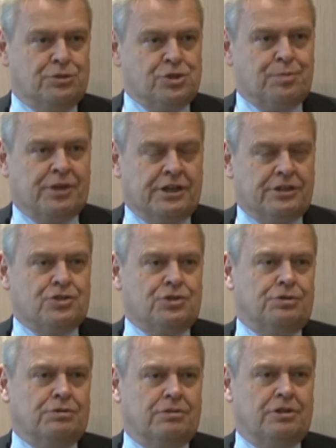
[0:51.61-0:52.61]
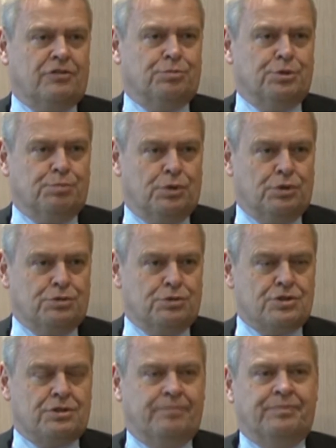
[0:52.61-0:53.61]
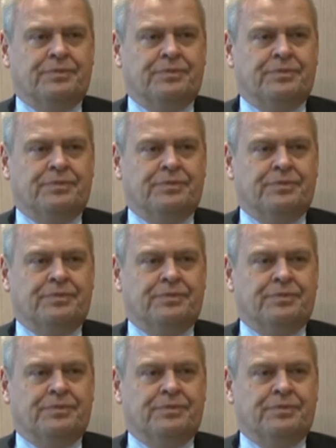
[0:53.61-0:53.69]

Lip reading: spreads on government bonds.